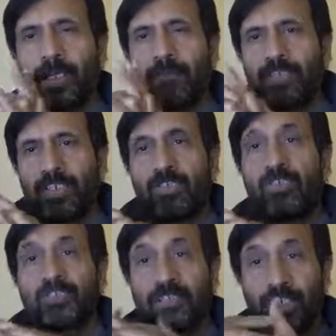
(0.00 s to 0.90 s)
which can
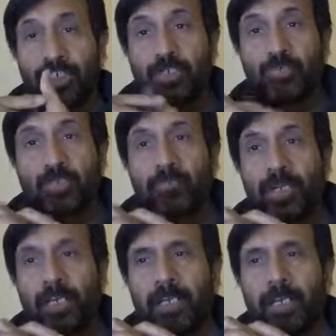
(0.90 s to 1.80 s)
cause the injury to the
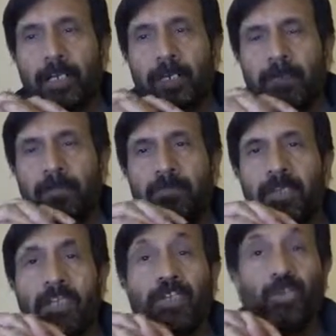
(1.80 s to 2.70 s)
brain, and uh, maybe
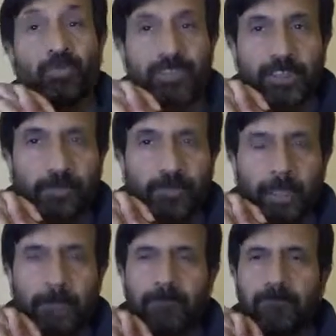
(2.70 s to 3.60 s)
any tumors in the brain.